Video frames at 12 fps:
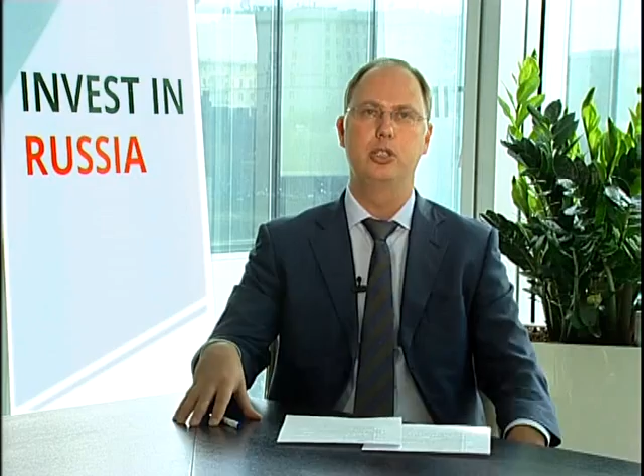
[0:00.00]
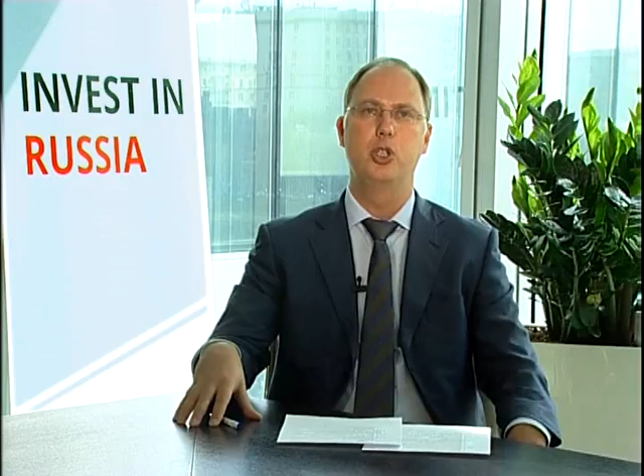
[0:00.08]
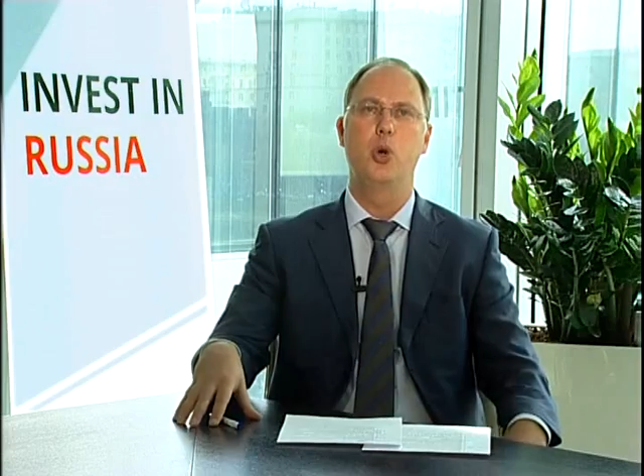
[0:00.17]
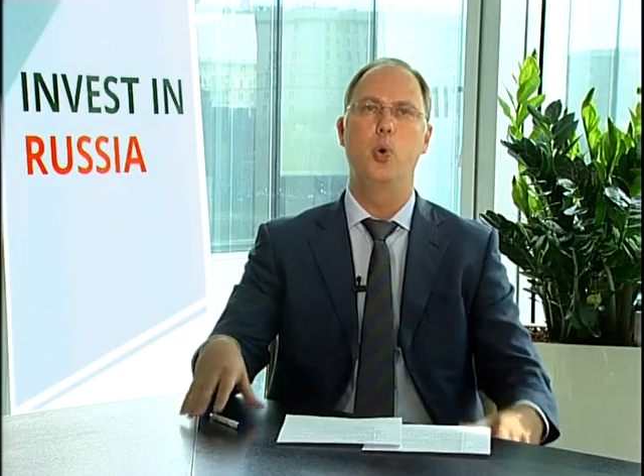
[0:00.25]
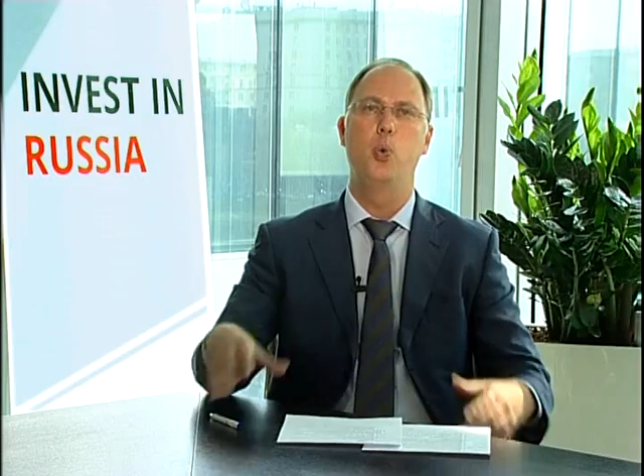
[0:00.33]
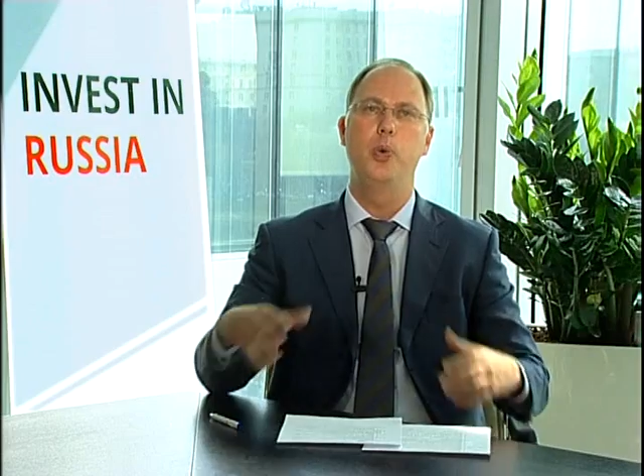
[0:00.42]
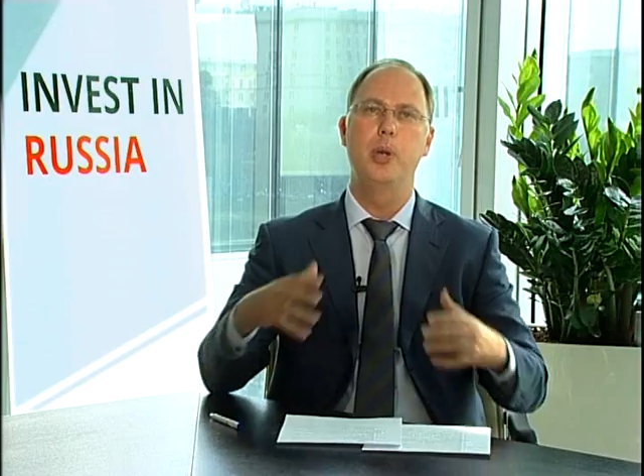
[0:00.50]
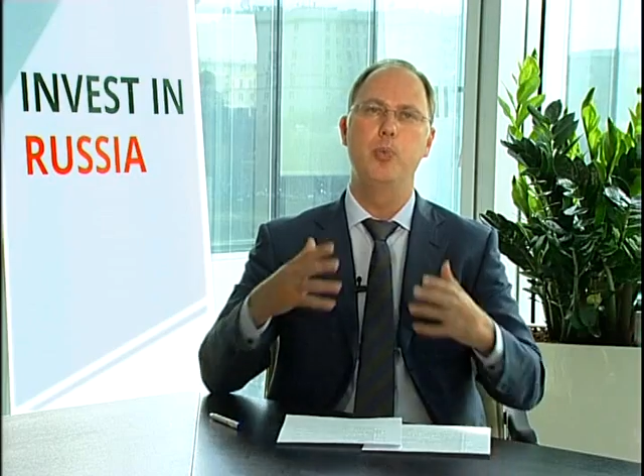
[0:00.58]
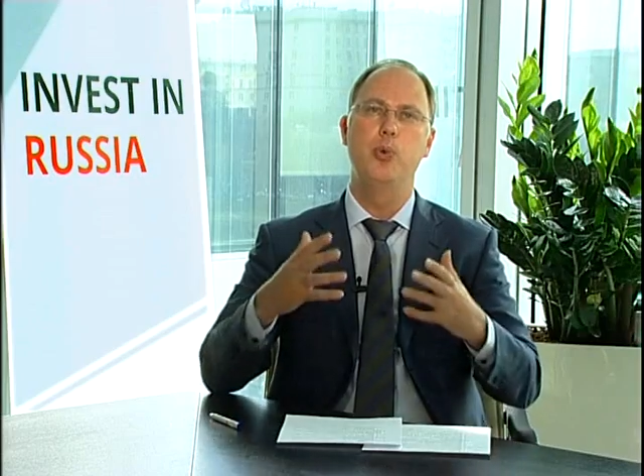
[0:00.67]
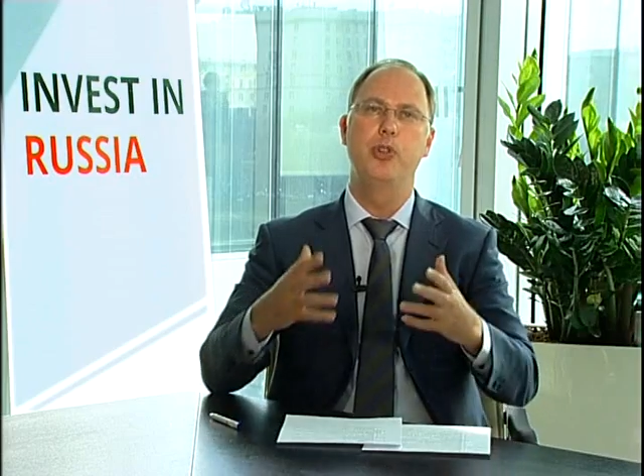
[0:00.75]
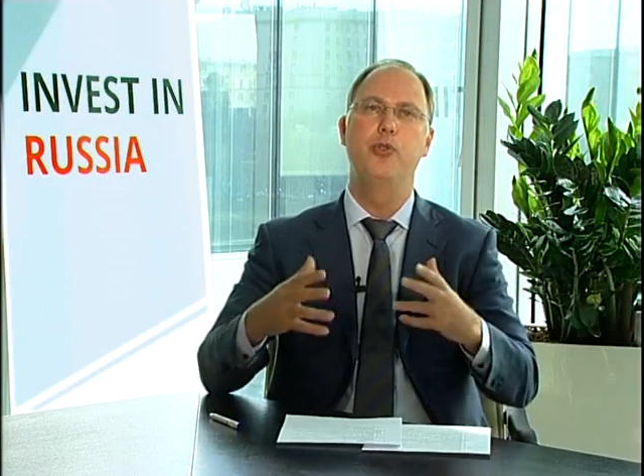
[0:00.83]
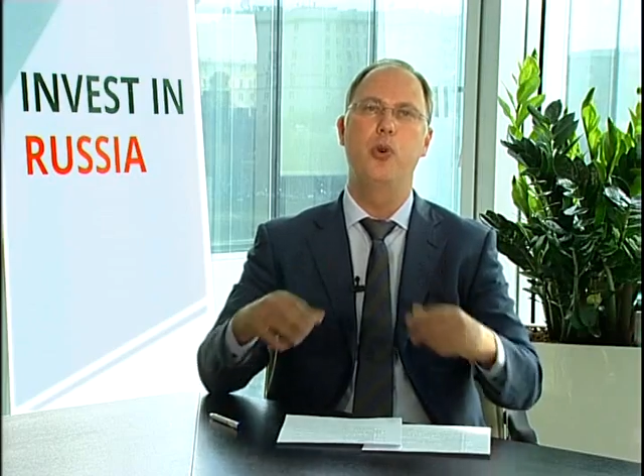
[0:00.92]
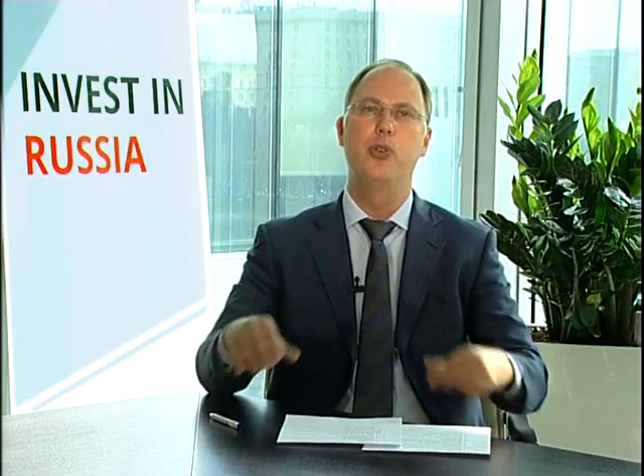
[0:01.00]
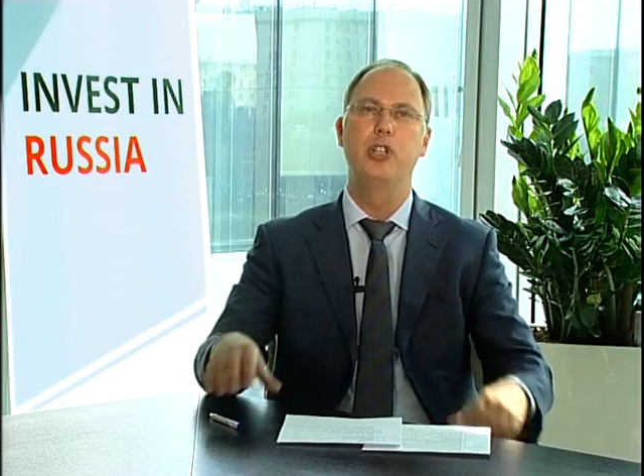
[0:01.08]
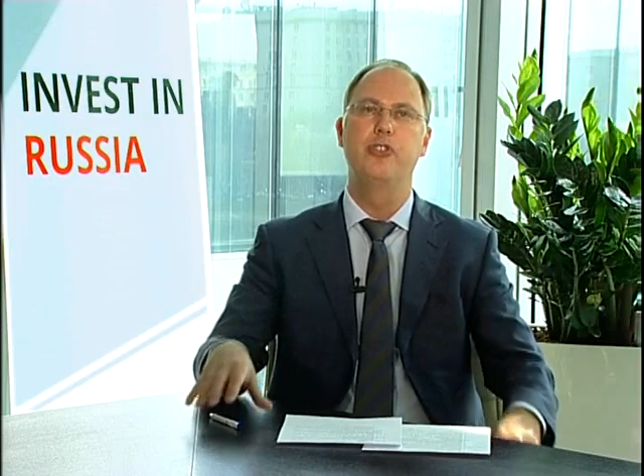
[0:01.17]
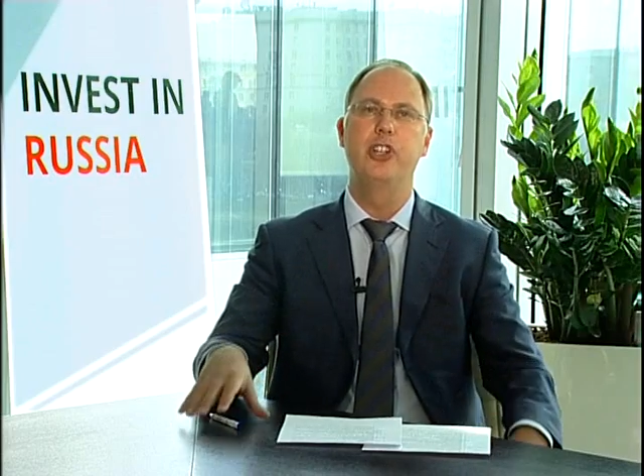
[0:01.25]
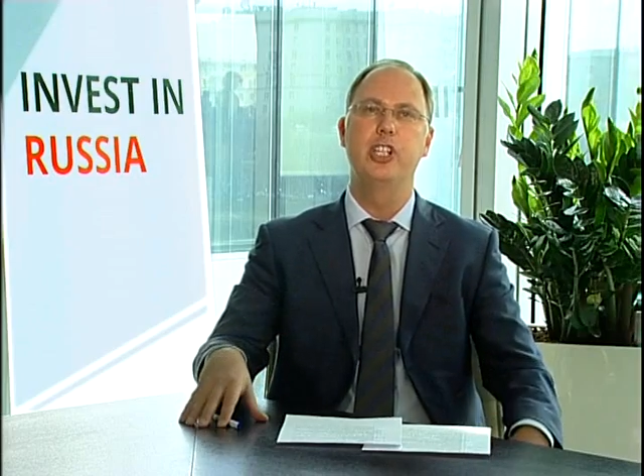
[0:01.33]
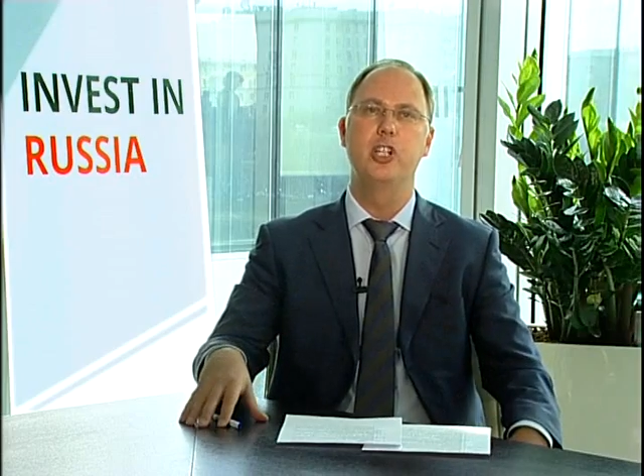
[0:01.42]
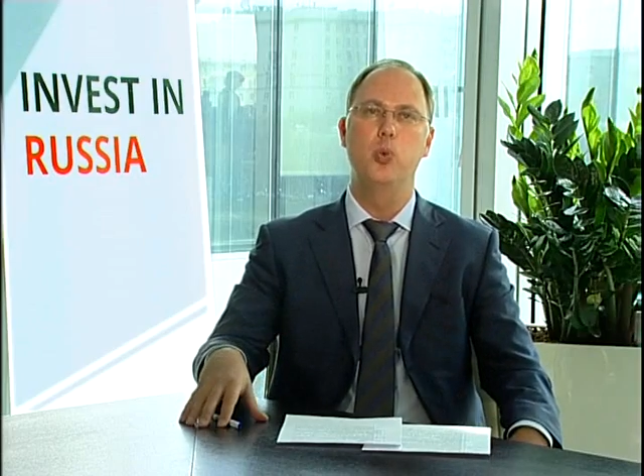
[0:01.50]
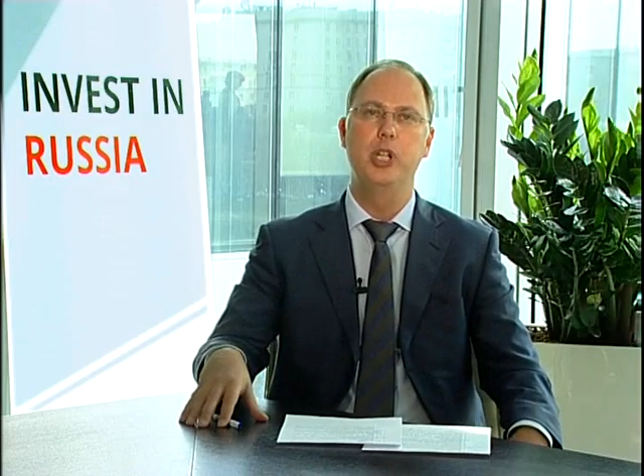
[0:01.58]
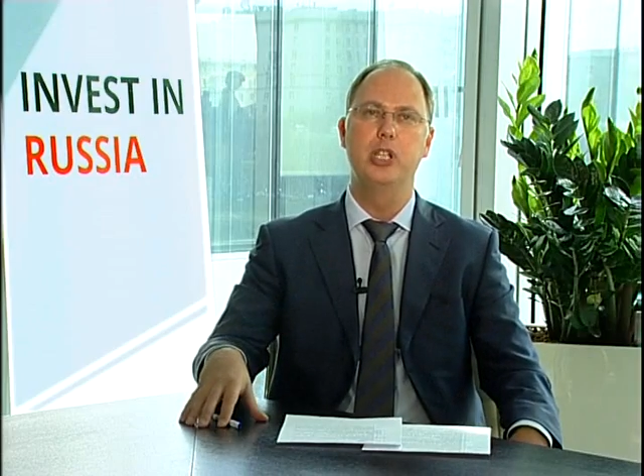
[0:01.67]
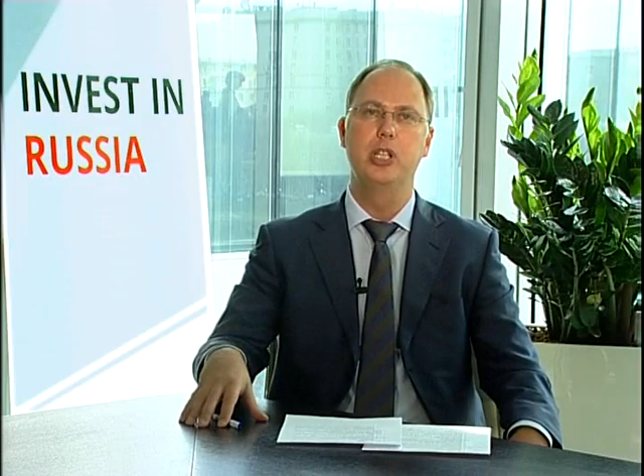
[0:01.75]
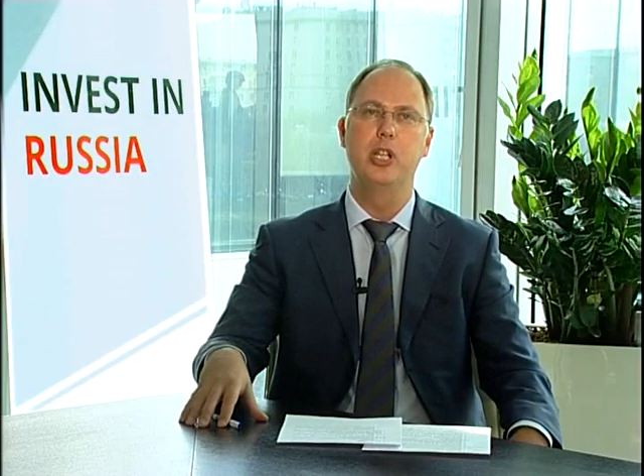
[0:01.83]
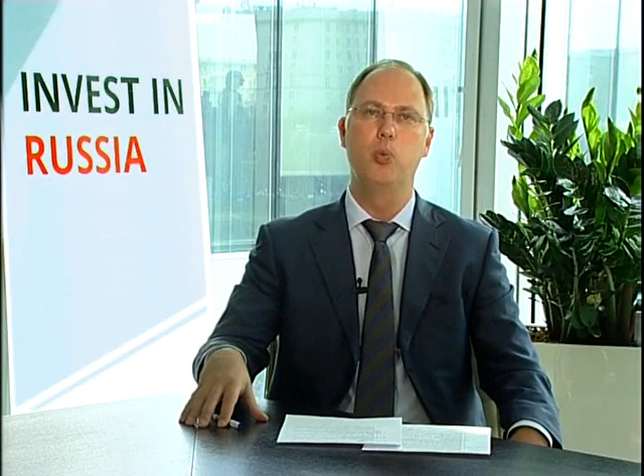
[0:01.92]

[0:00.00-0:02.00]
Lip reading: So we are moving forward very quickly,